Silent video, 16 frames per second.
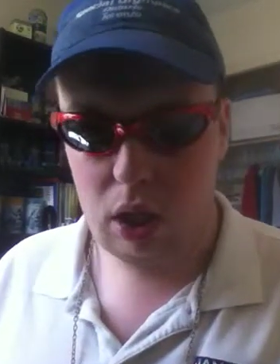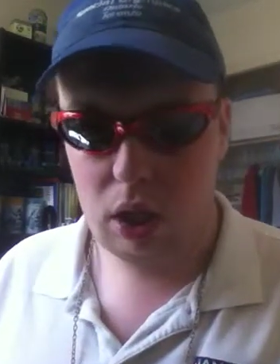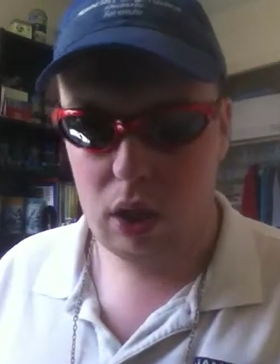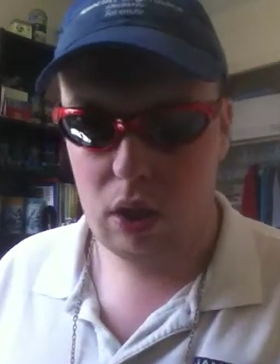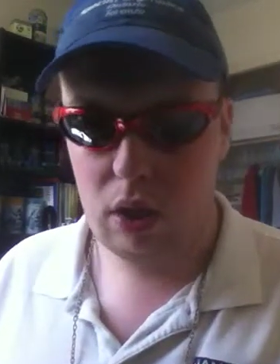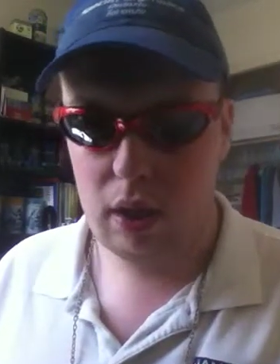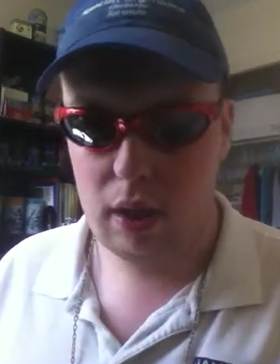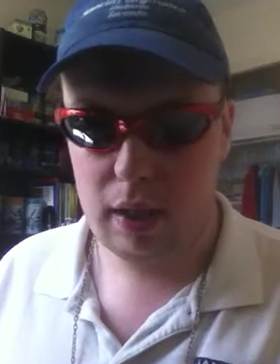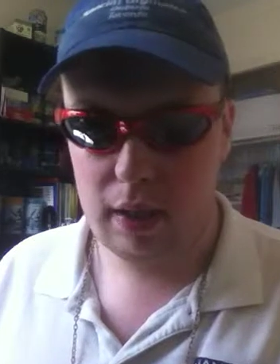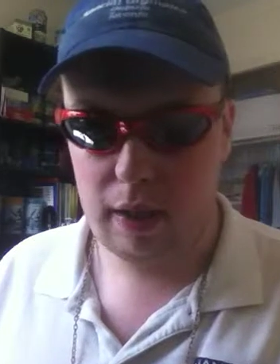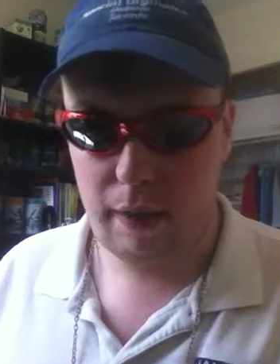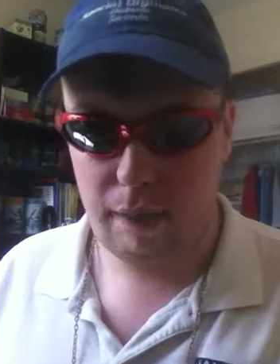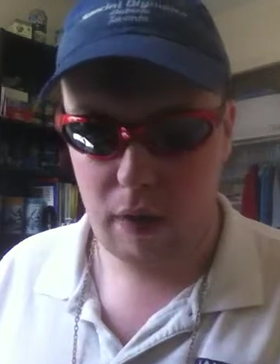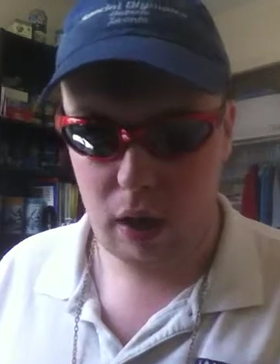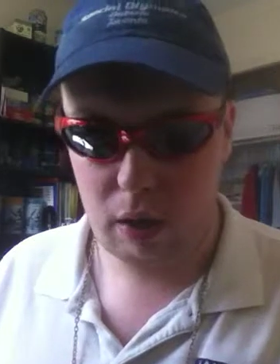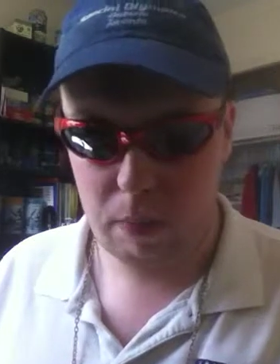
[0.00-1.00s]
It's treated as an
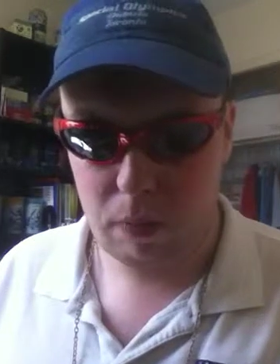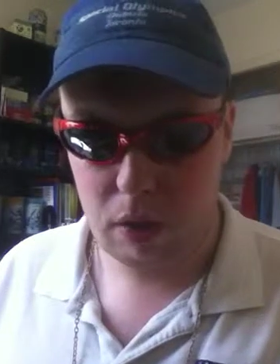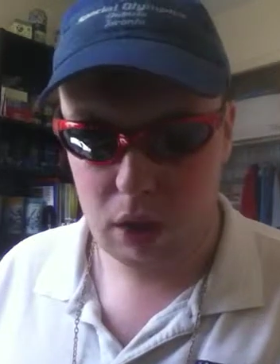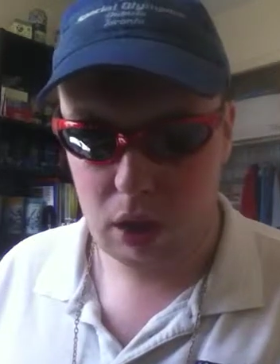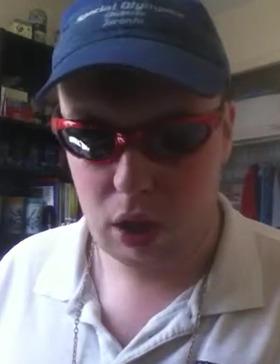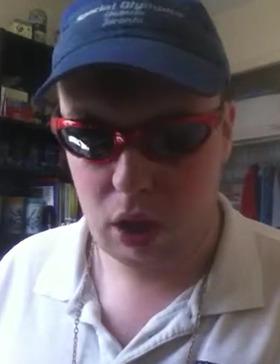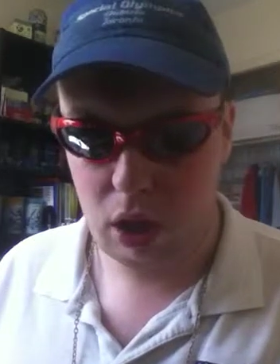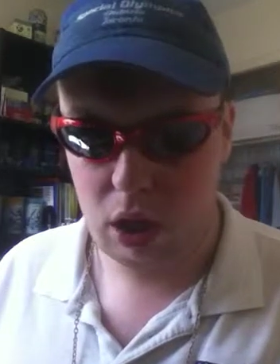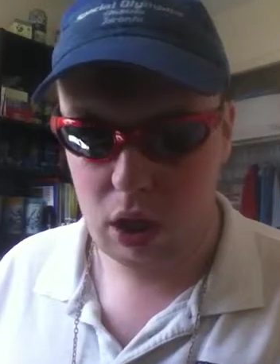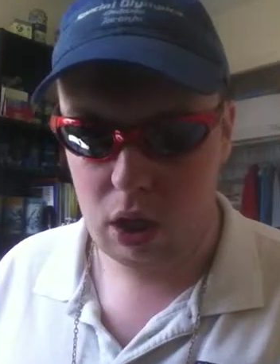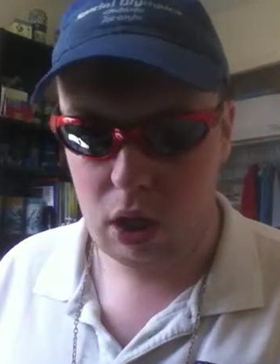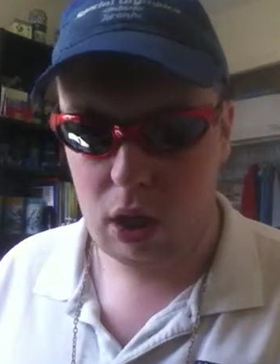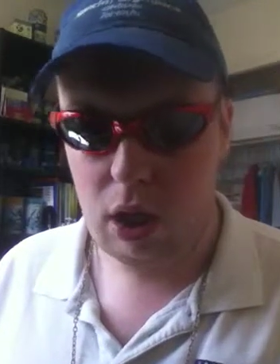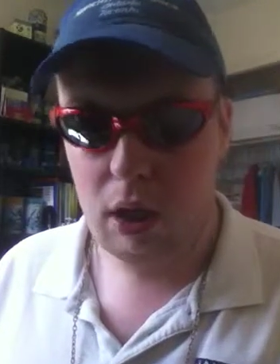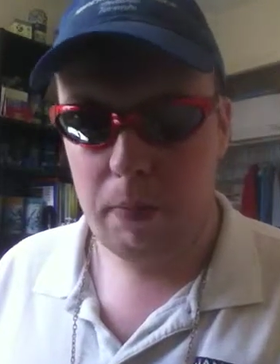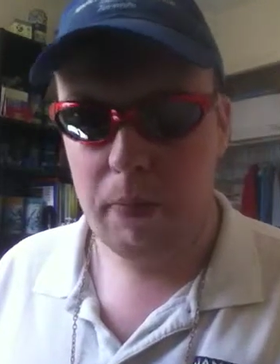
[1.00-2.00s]
effect monster card.
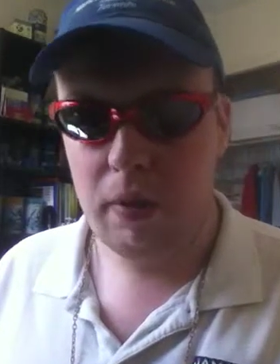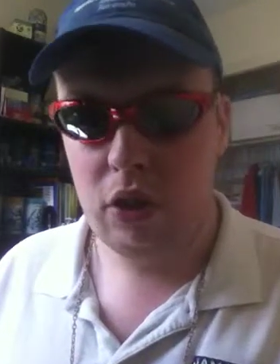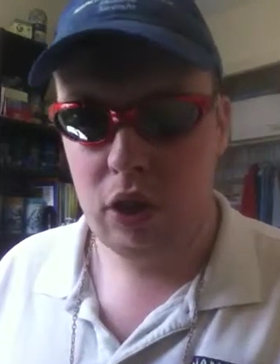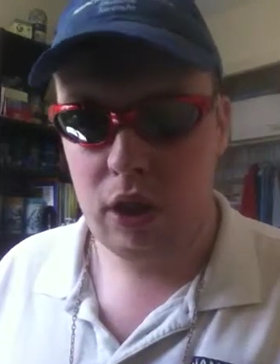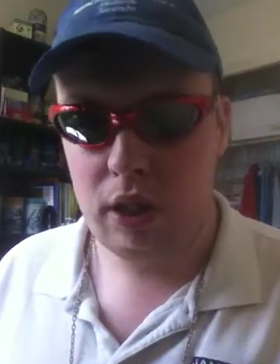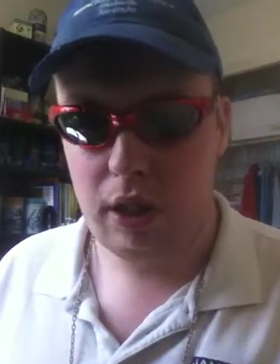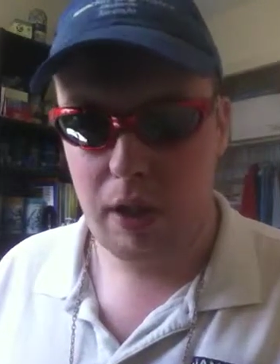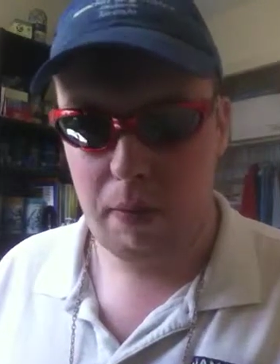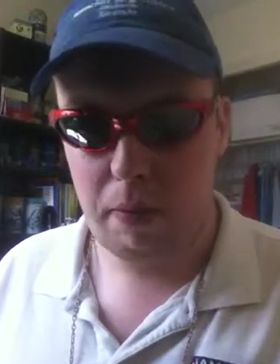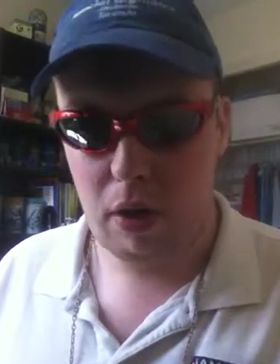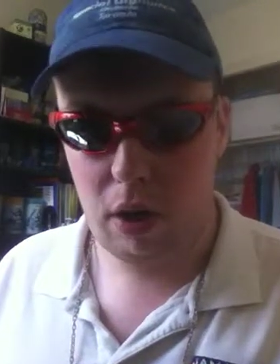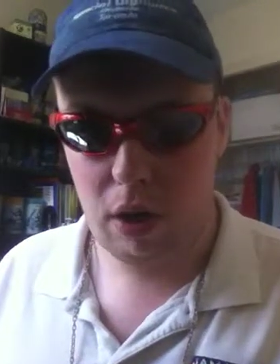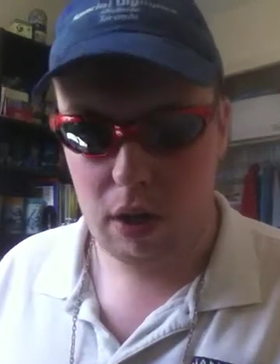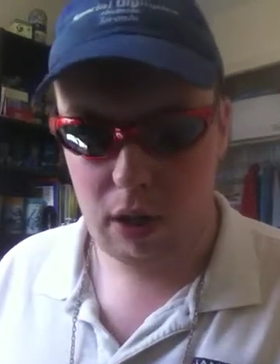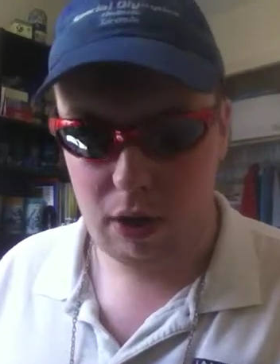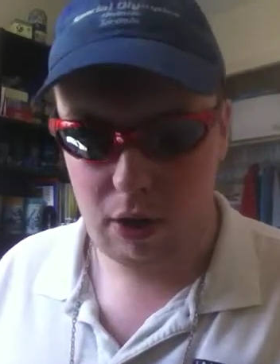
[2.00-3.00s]
Machine type,
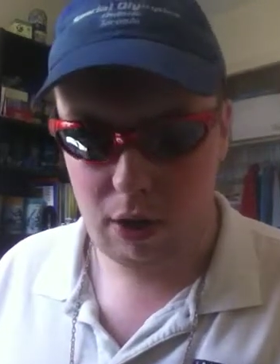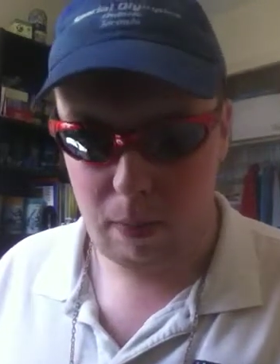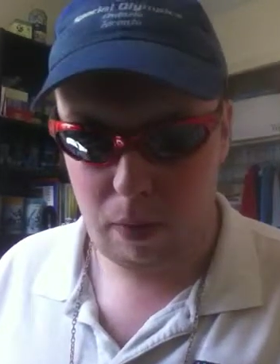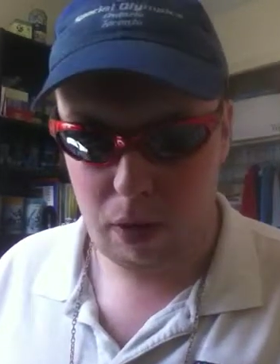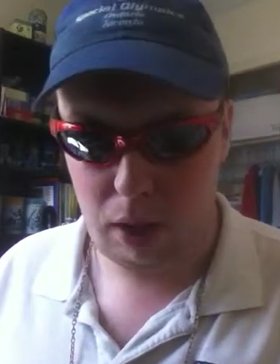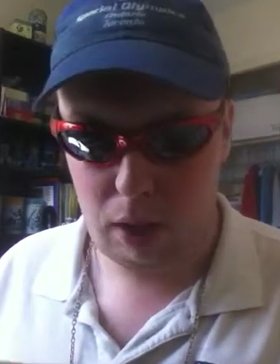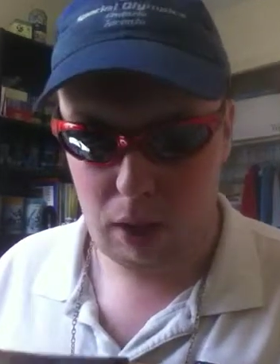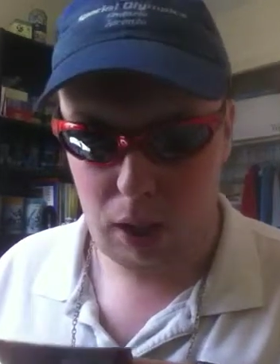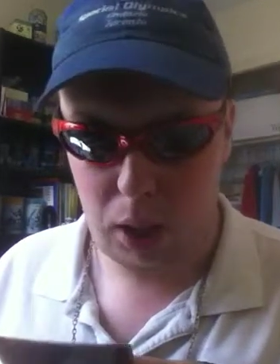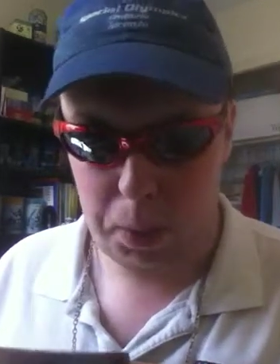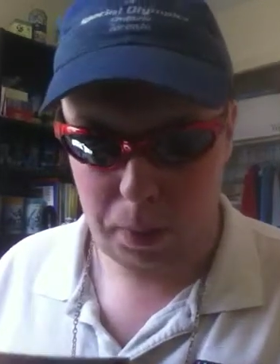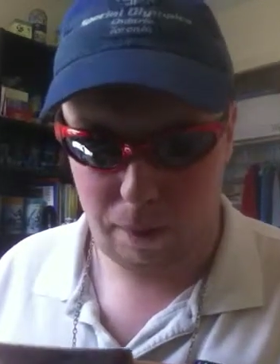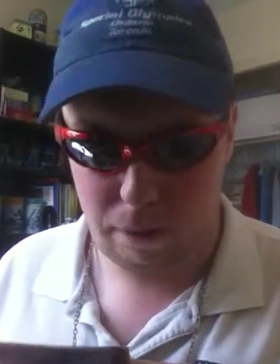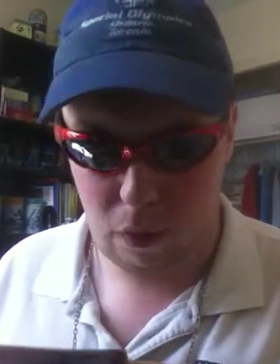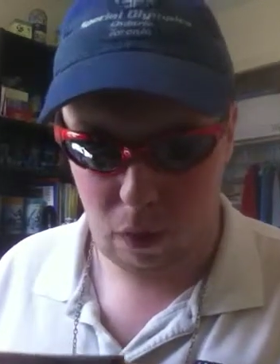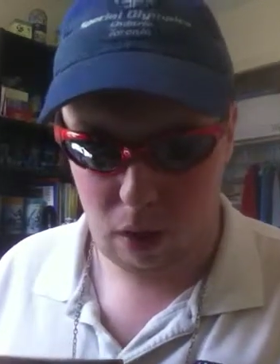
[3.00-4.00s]
Earth attribute,
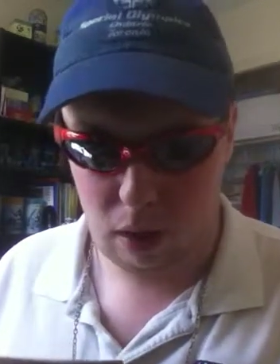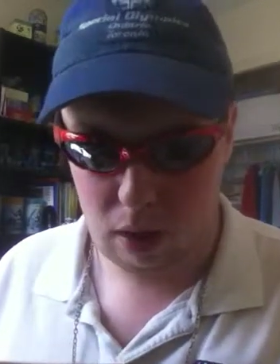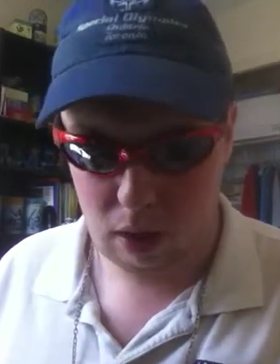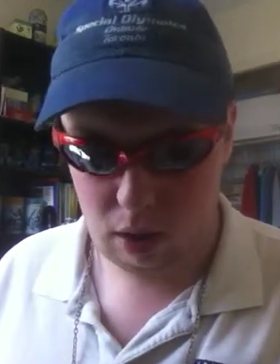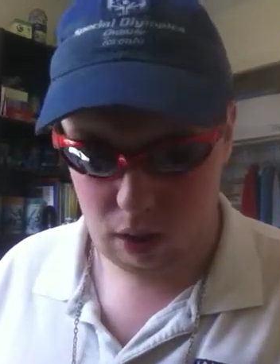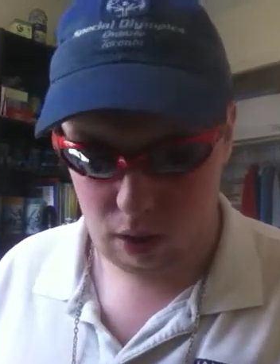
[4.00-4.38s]
level 4.